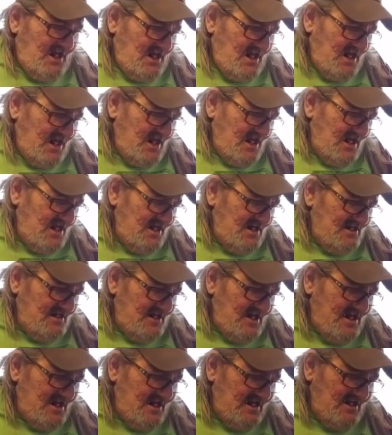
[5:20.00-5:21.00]

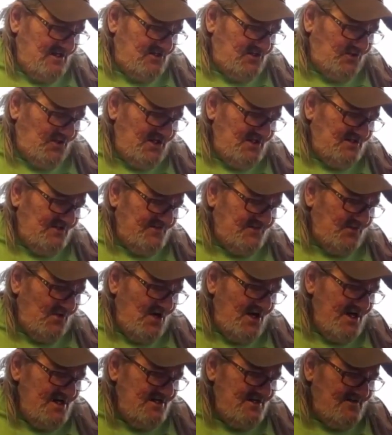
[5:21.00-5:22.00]
and it treats a
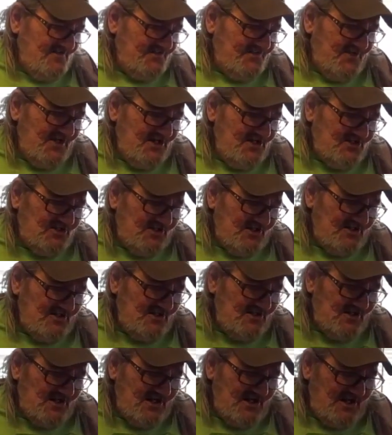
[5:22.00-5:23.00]
variety of
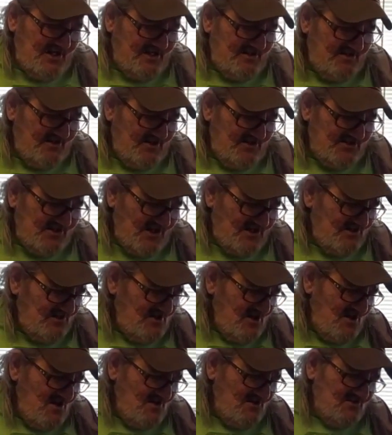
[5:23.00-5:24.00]
infections and there's a
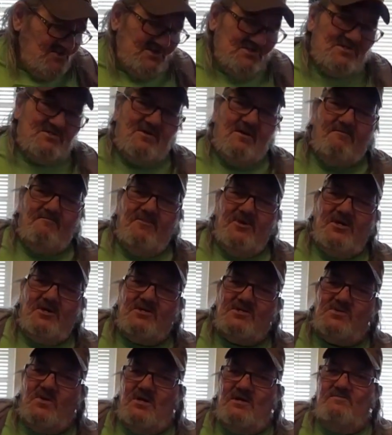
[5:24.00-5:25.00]
long list of them
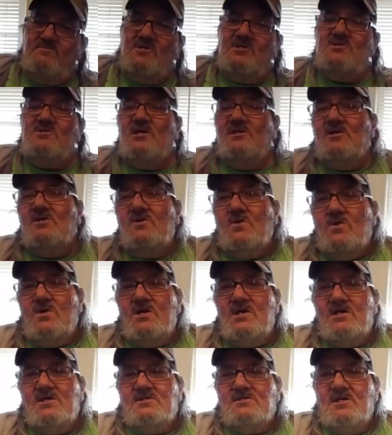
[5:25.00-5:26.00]
here so I'm just going to go
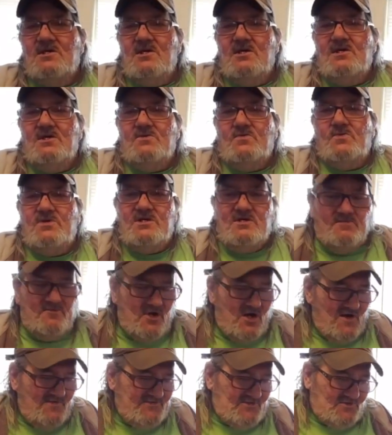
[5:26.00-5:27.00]
ahead and read
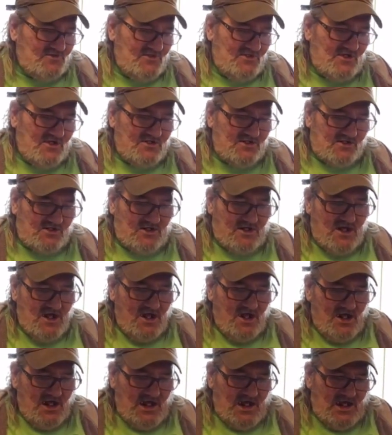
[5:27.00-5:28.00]
them off the list.
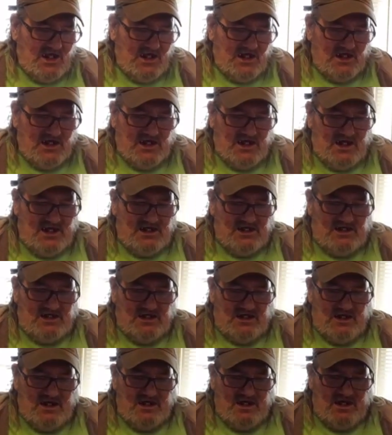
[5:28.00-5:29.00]

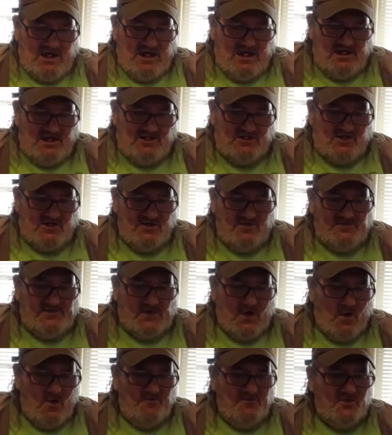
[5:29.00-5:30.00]
It, uh, it's good
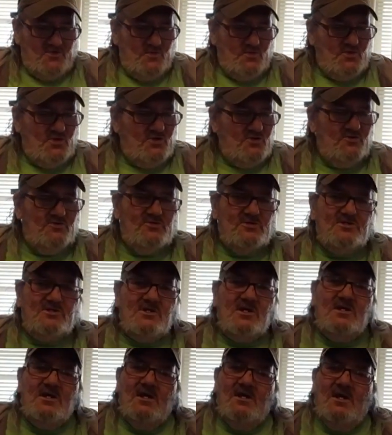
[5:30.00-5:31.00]
for open
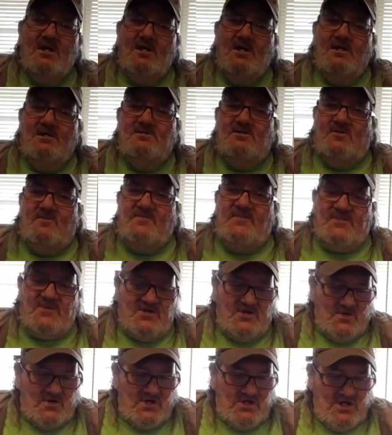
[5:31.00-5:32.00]
wounds,
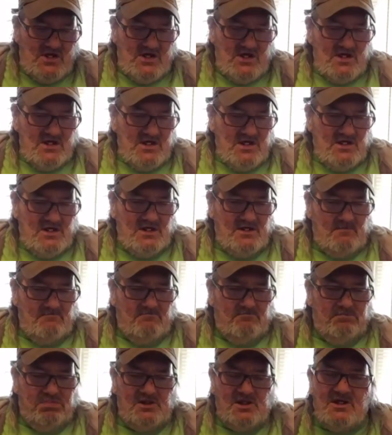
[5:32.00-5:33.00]
diphtheria,
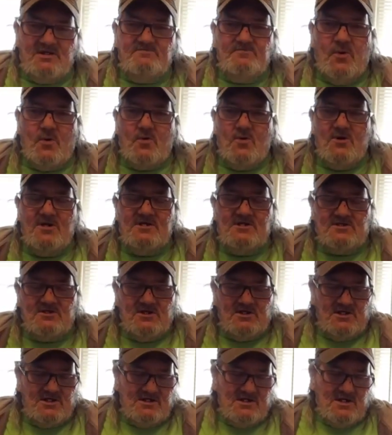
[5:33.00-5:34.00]
blood
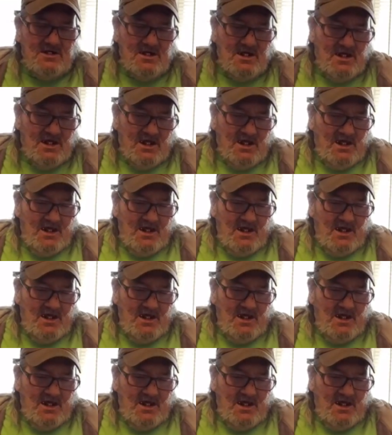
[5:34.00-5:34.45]
poisoning,